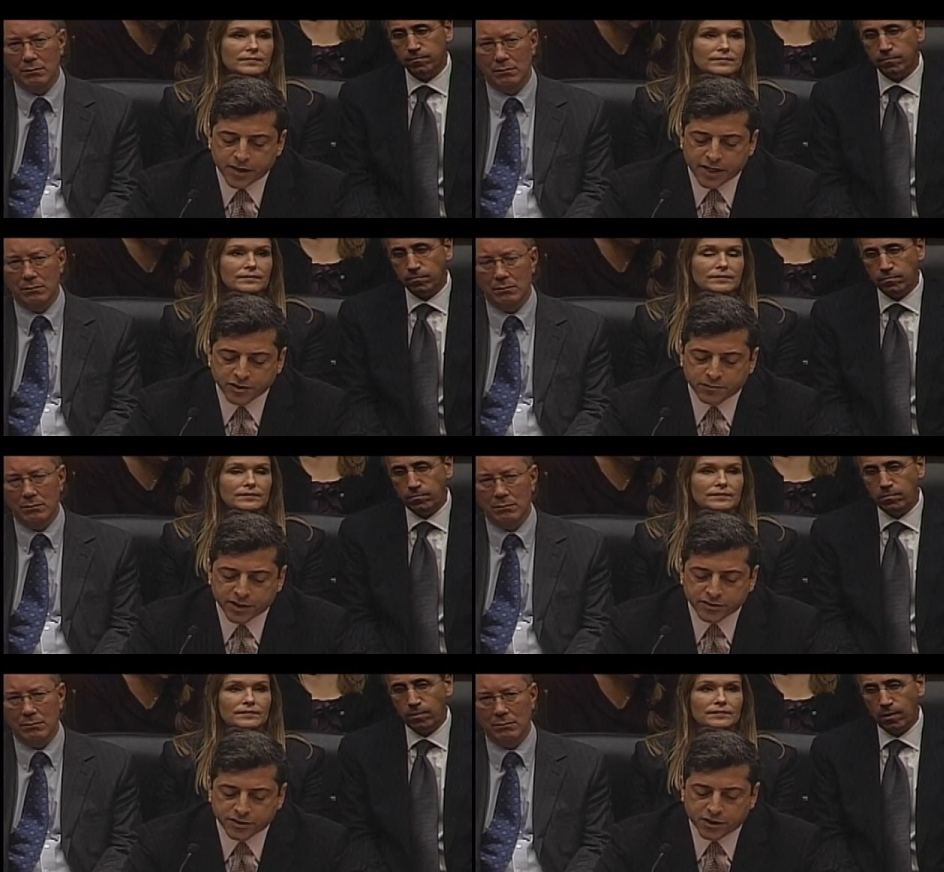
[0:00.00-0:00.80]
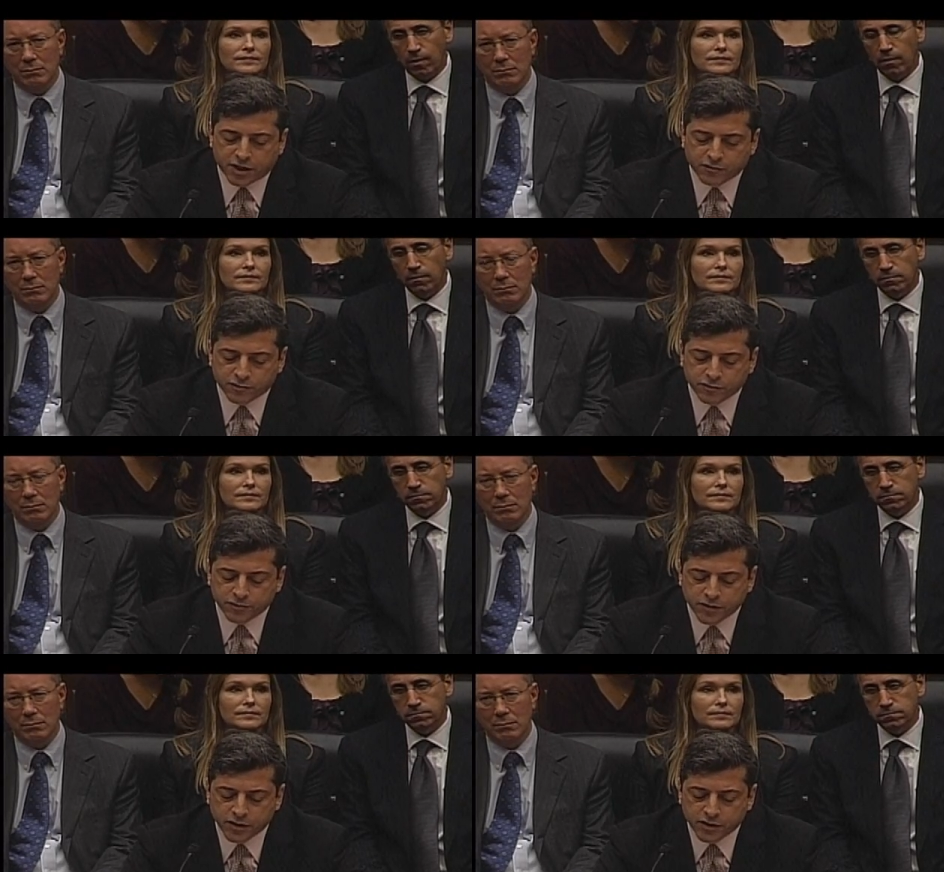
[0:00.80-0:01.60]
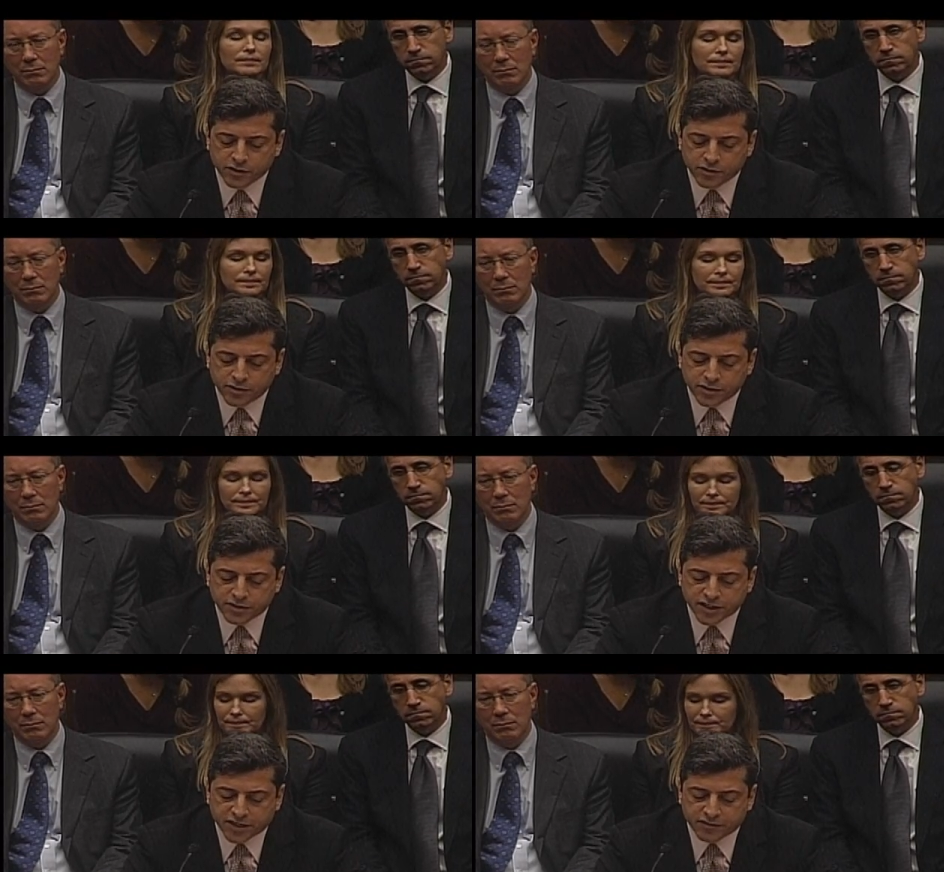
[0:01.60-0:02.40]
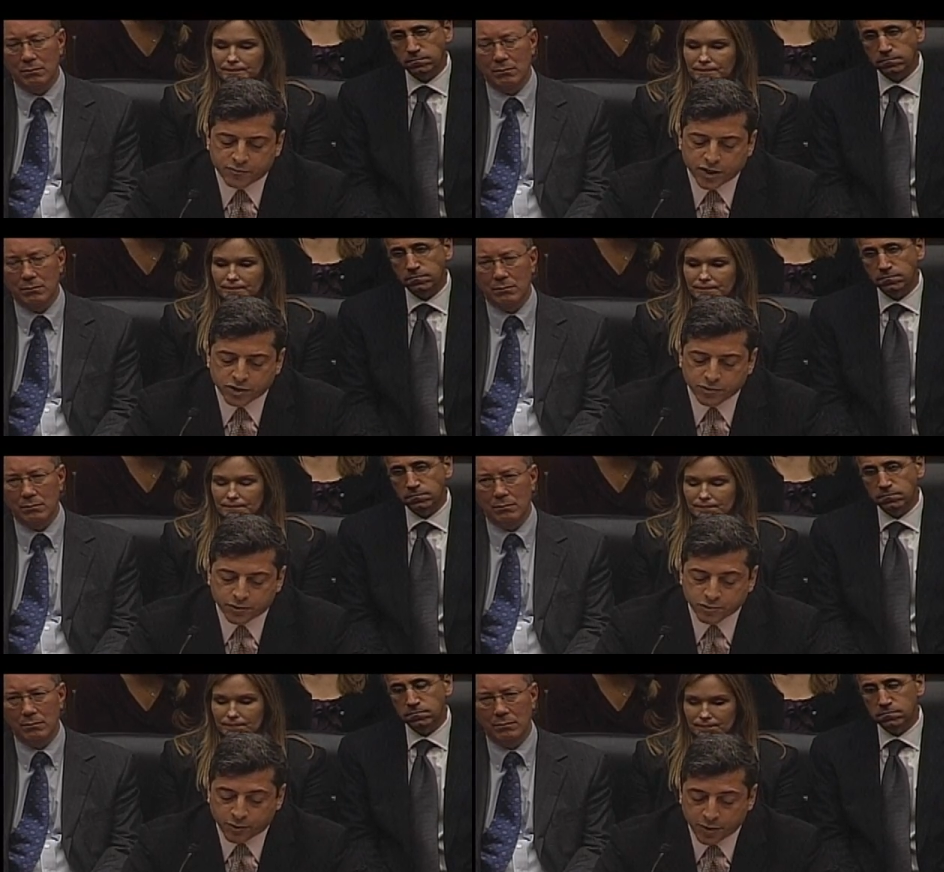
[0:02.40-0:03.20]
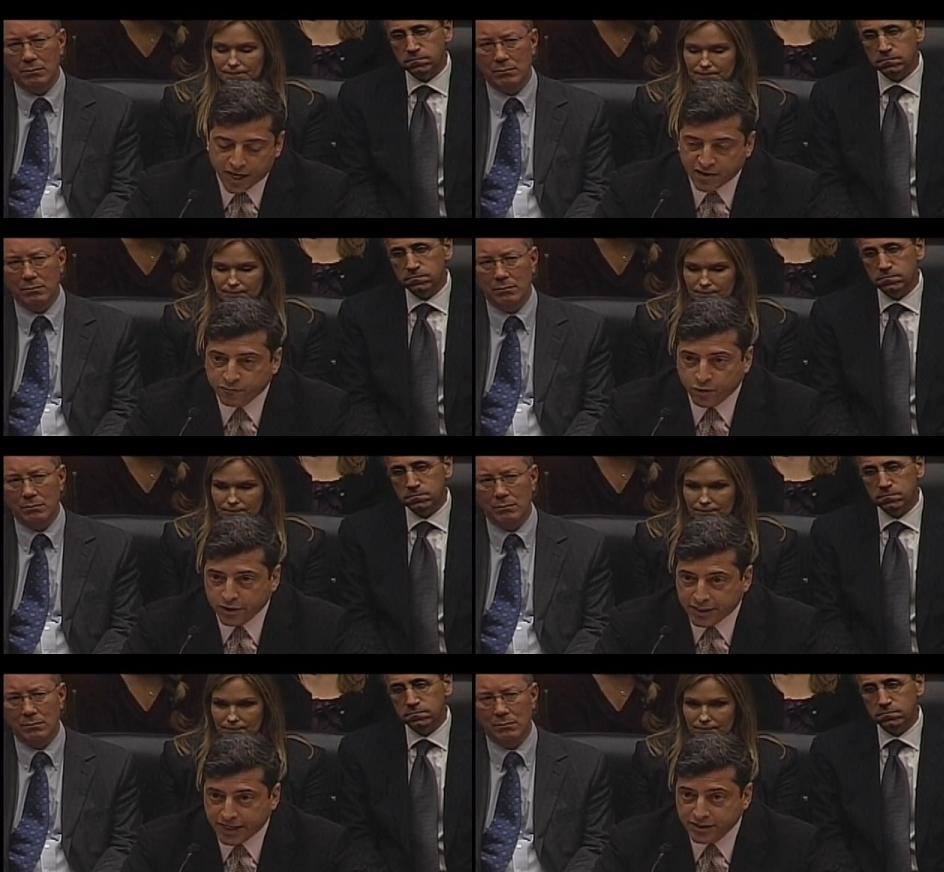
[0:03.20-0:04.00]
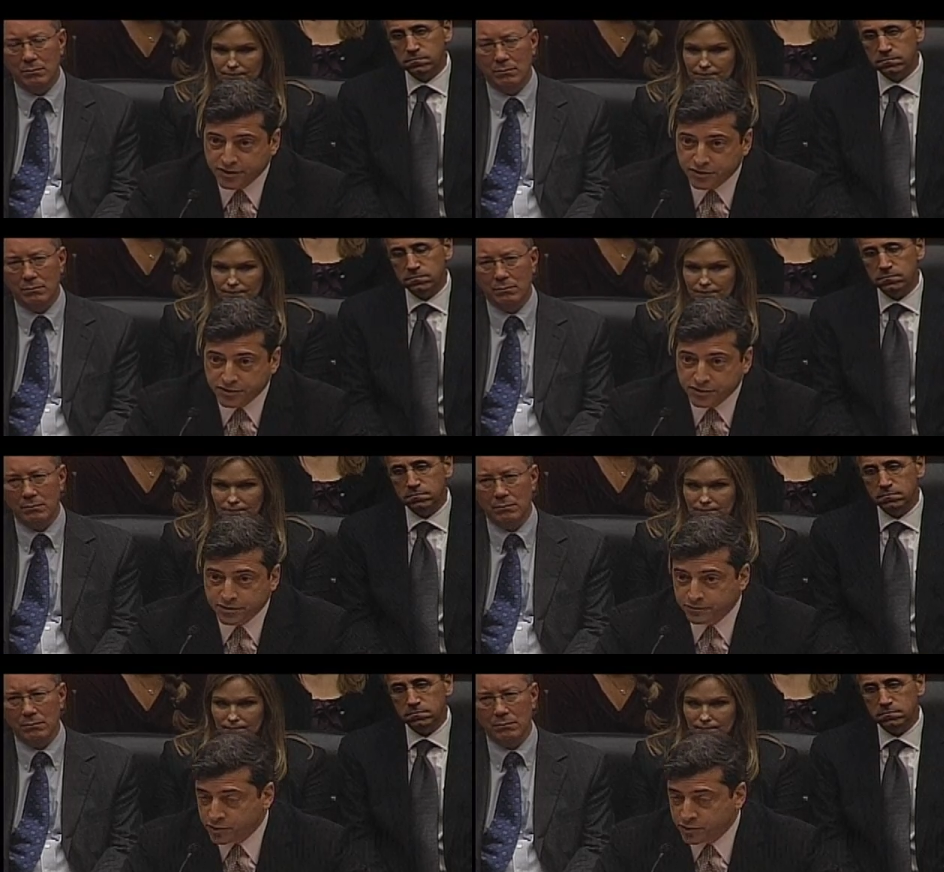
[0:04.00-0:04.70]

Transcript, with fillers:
Speaker 1: aspects that cover the executive branch or others, but we have brought cases.